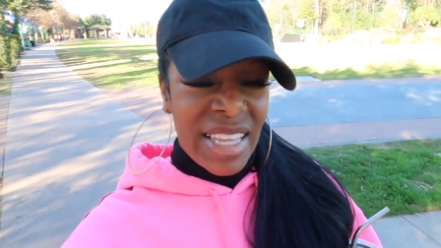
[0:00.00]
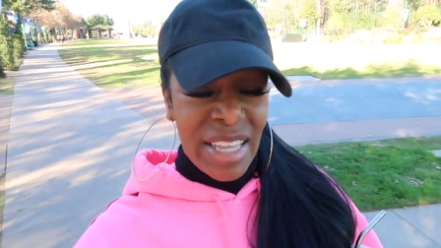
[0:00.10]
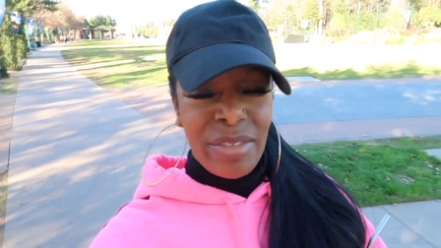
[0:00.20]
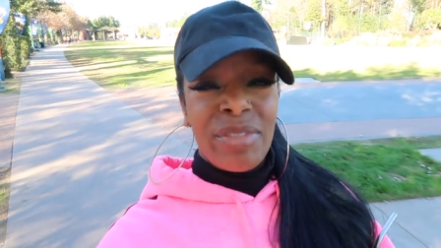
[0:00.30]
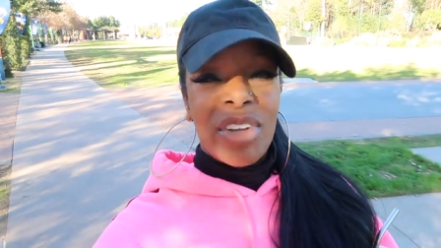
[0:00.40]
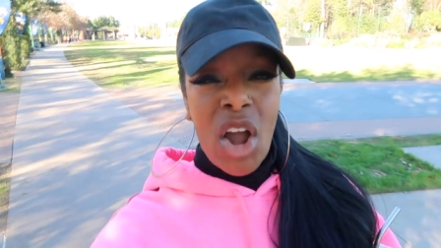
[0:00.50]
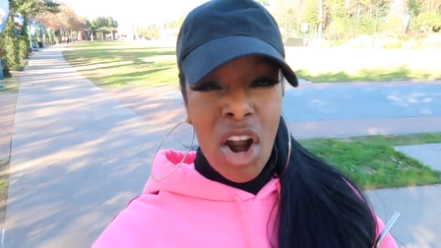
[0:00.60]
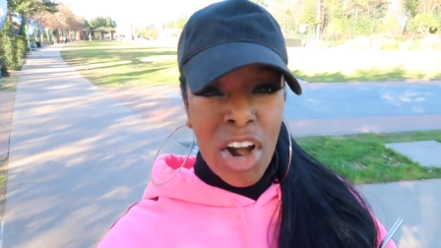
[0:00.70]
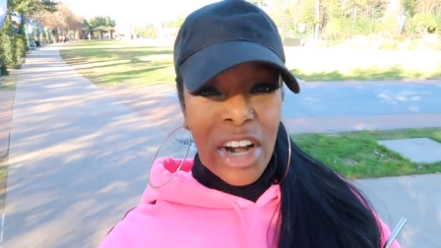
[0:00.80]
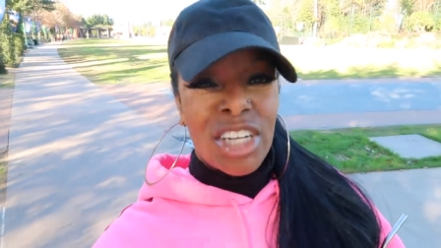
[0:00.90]
gift
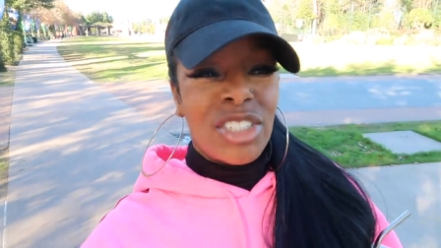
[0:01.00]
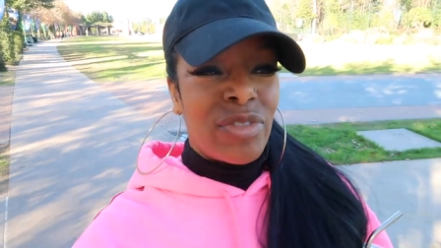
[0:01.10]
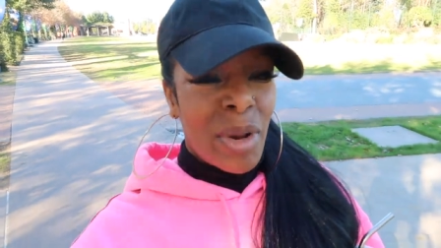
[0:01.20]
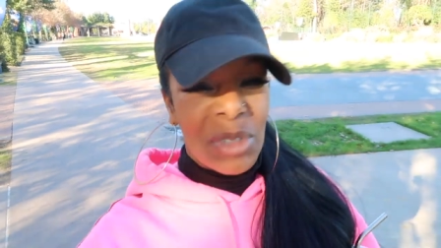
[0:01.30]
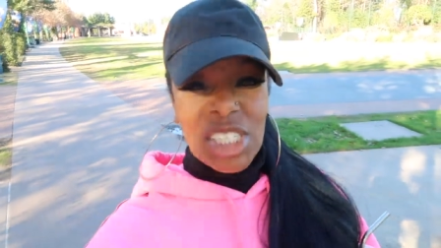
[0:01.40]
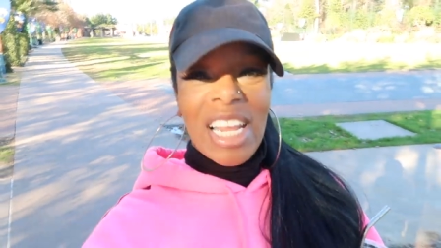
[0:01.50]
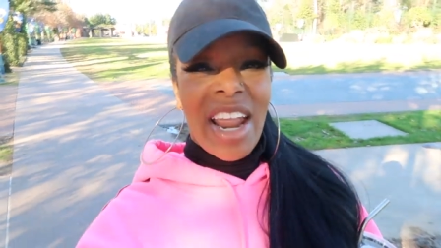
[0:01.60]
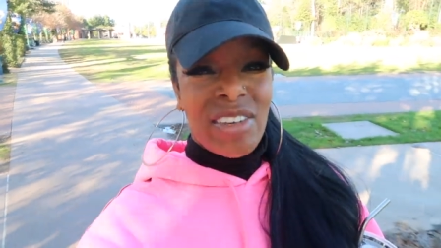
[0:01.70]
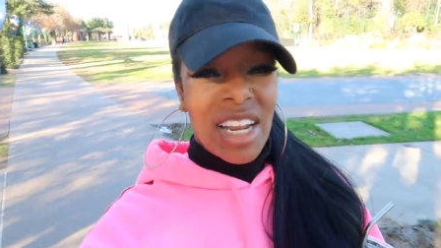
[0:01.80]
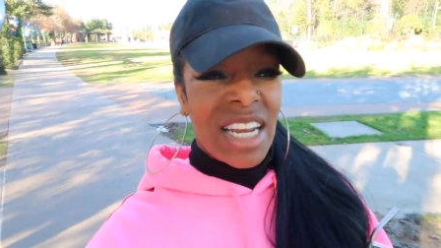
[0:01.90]
cards from
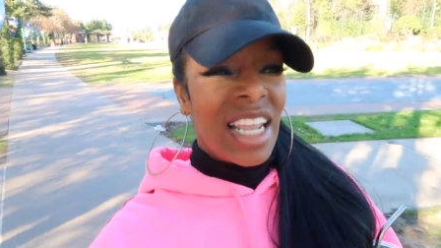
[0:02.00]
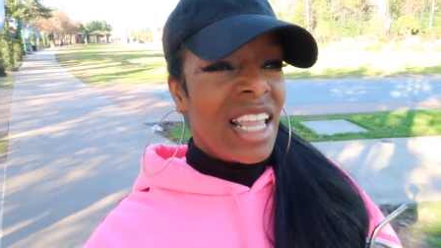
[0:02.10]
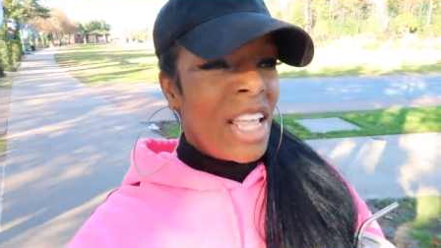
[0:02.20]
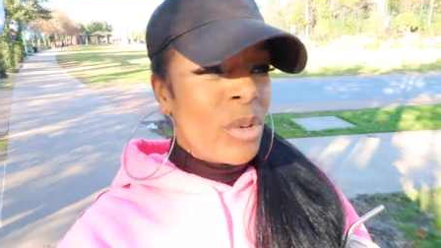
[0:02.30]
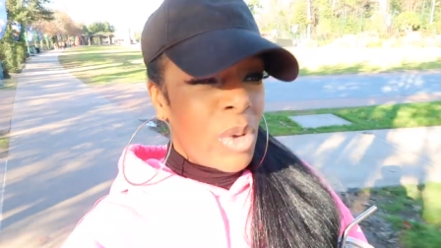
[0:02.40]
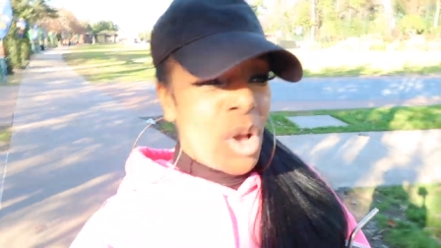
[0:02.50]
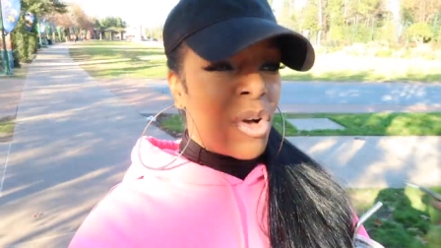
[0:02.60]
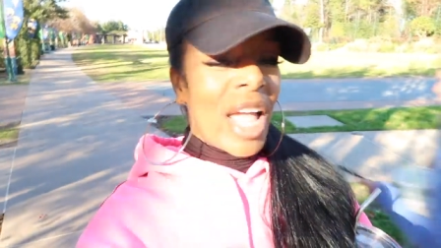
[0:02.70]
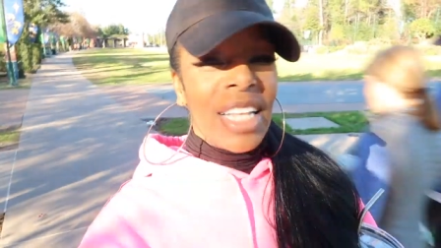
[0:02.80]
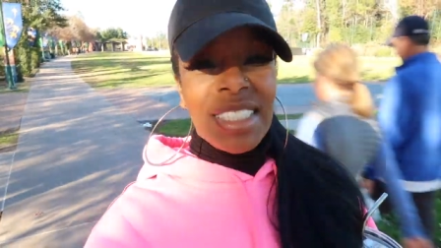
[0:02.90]
Sharon. We
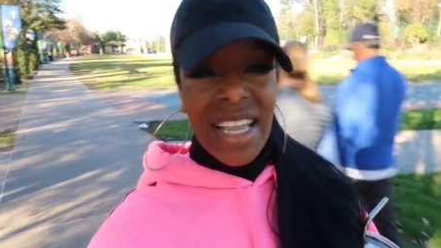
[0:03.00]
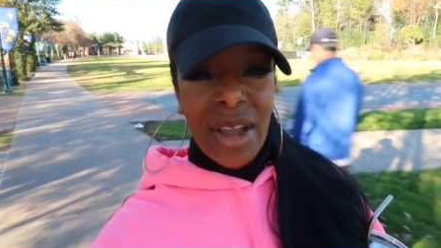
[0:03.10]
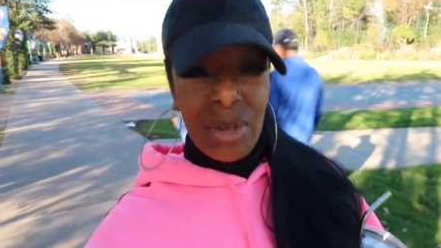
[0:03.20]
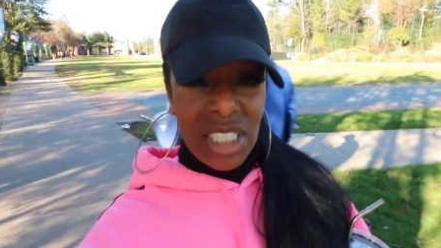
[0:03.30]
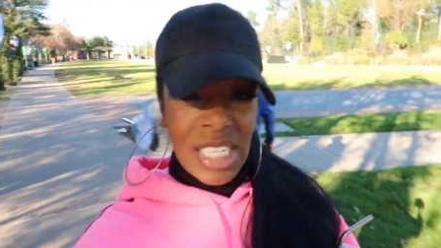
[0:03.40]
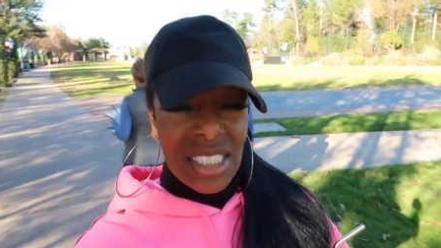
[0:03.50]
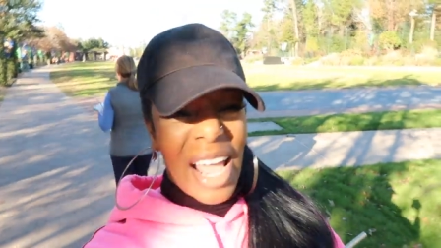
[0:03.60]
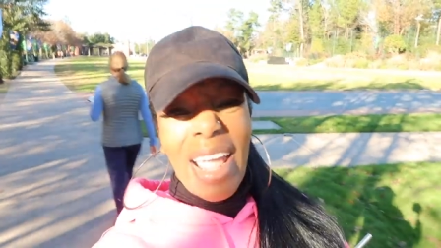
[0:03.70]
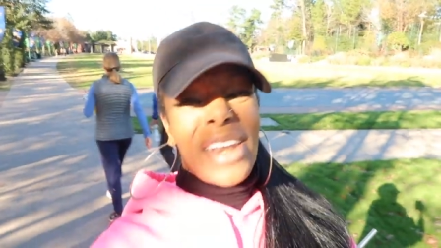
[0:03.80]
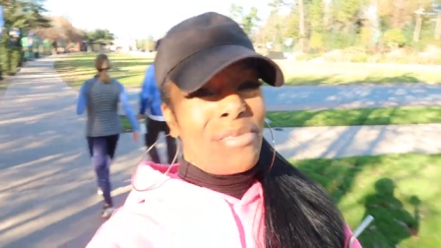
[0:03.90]
all got sandwiches.
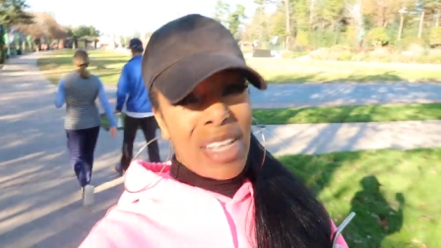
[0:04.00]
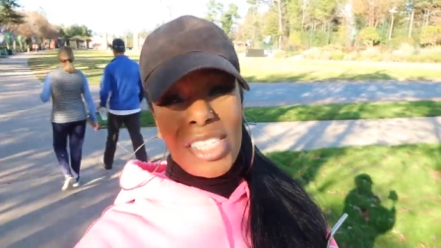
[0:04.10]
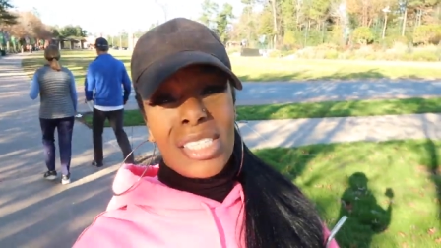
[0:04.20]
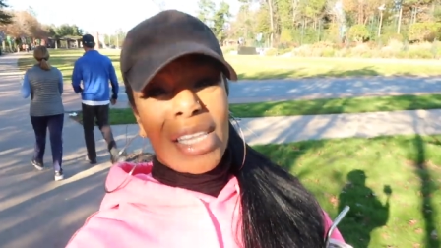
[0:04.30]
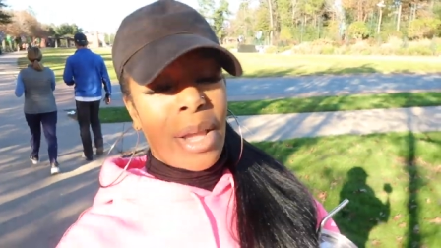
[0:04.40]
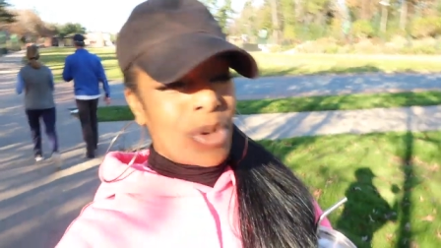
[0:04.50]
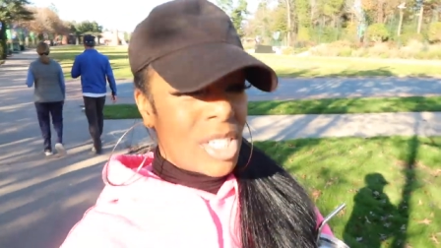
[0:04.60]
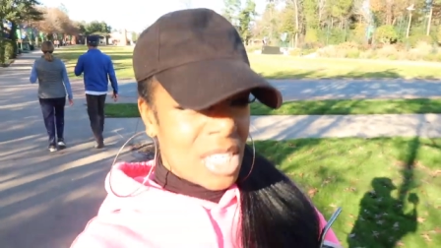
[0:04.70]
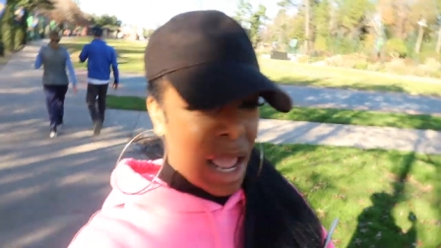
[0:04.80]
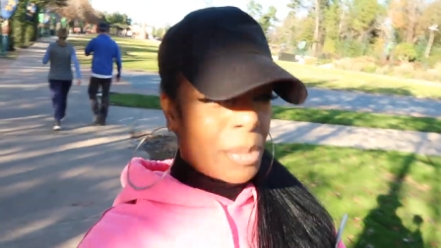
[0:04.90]
I got a veggie
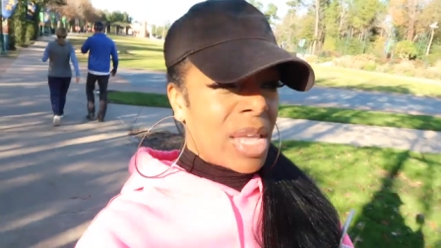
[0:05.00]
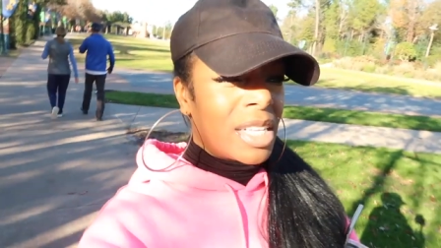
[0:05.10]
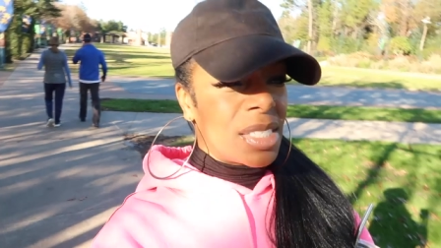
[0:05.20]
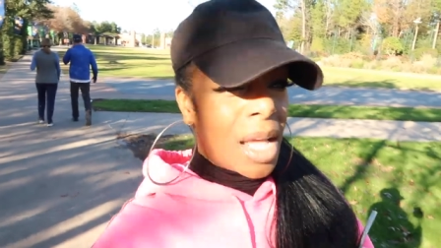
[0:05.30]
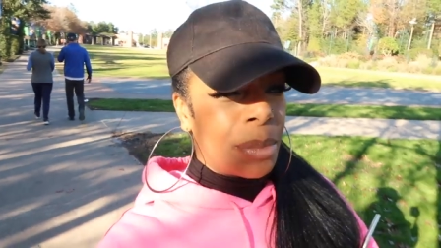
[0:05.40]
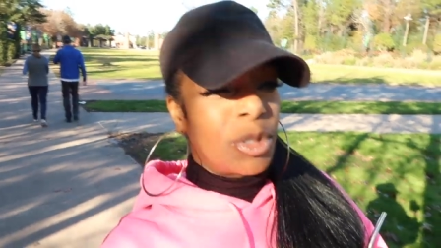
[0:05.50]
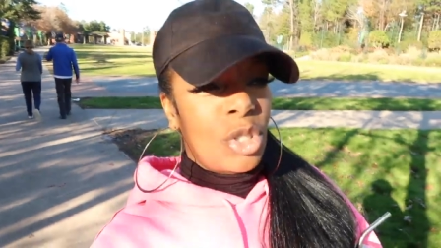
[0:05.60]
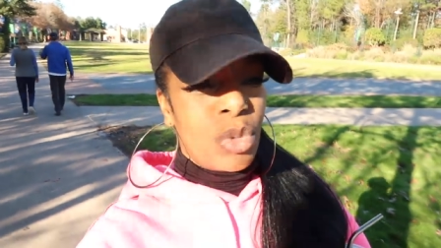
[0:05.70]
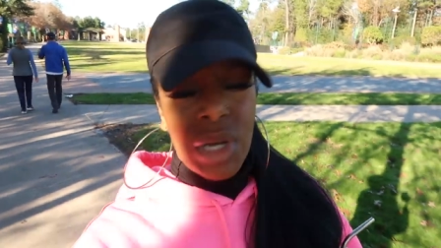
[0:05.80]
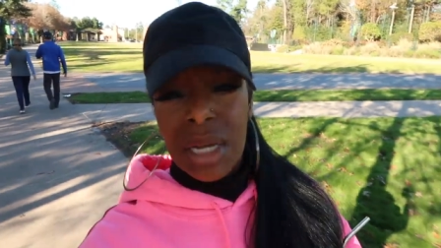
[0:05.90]
sandwich and I made some
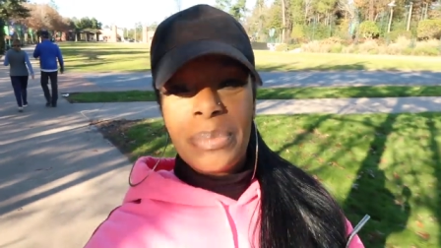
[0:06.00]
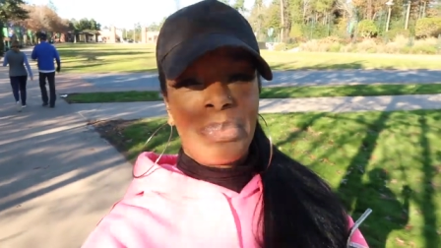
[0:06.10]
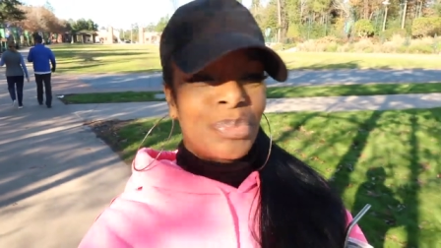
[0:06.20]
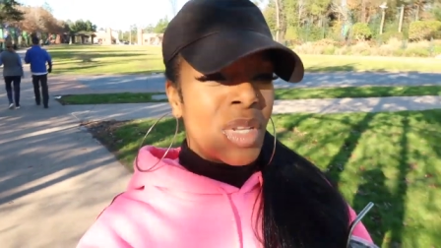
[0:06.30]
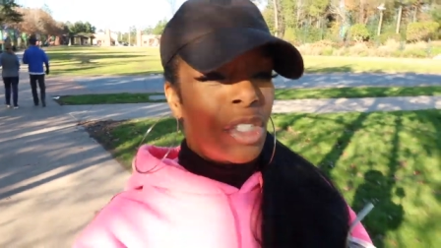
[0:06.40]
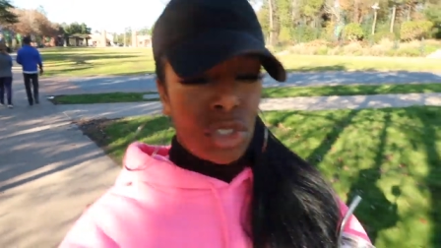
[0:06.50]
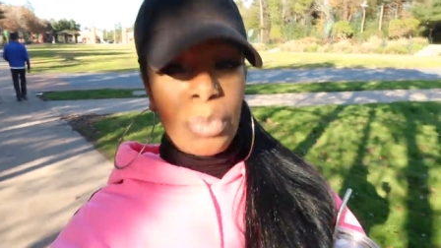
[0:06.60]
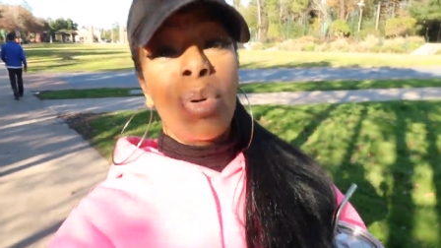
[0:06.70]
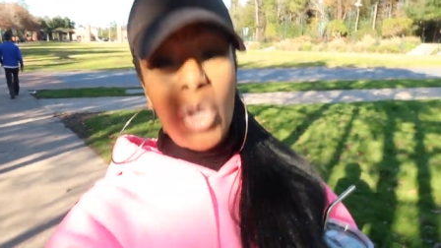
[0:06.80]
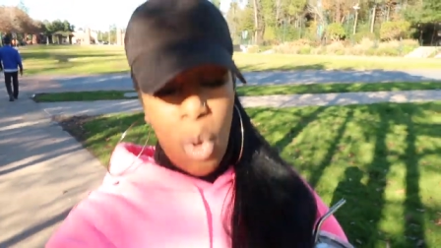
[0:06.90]
tuna
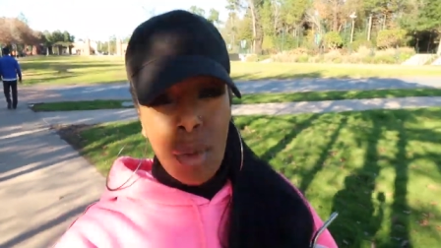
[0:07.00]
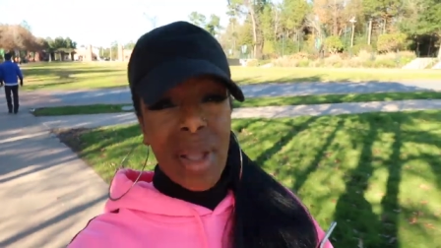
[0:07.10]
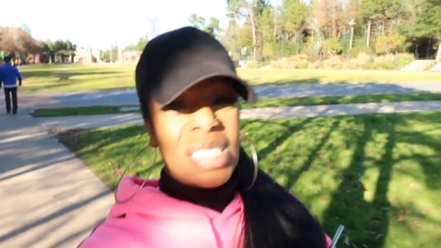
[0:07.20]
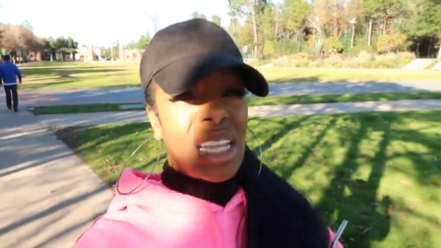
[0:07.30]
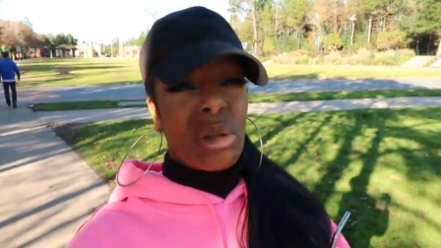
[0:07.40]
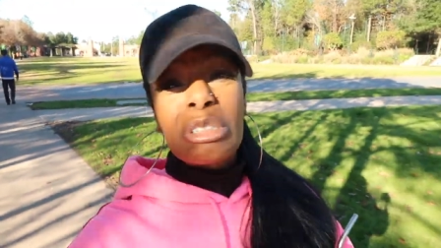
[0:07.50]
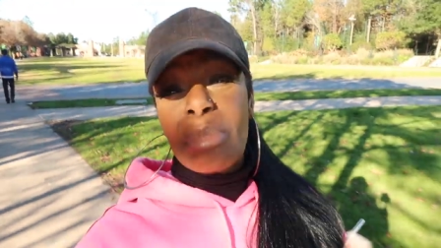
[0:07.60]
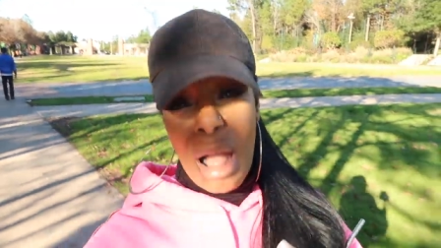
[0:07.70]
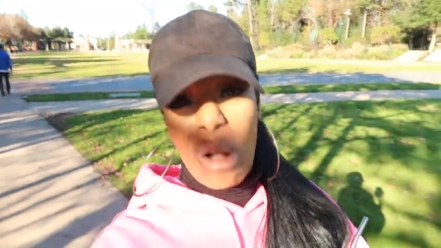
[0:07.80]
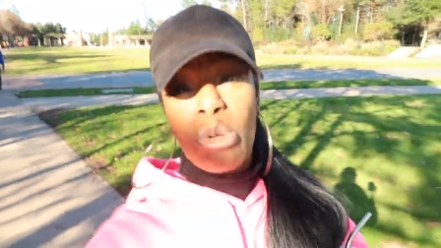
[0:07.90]
to put on my sandwich,
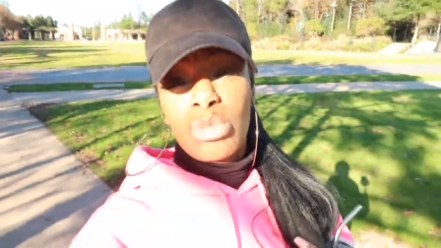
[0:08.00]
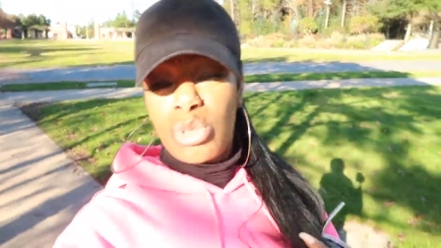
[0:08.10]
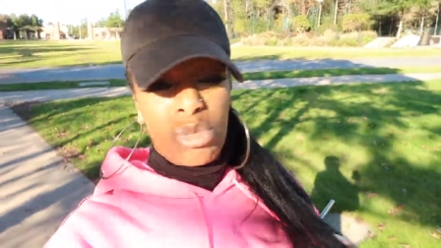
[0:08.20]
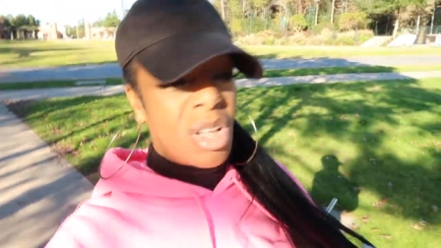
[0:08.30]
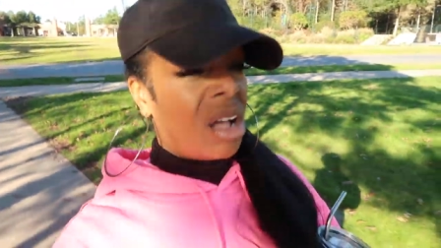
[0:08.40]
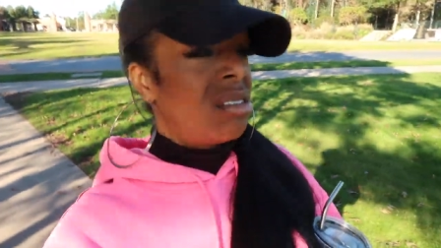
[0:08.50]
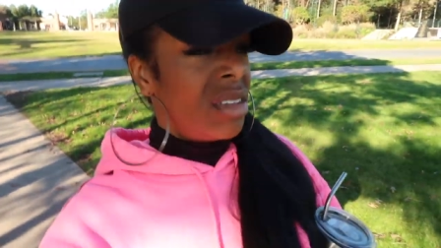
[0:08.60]
my own tuna.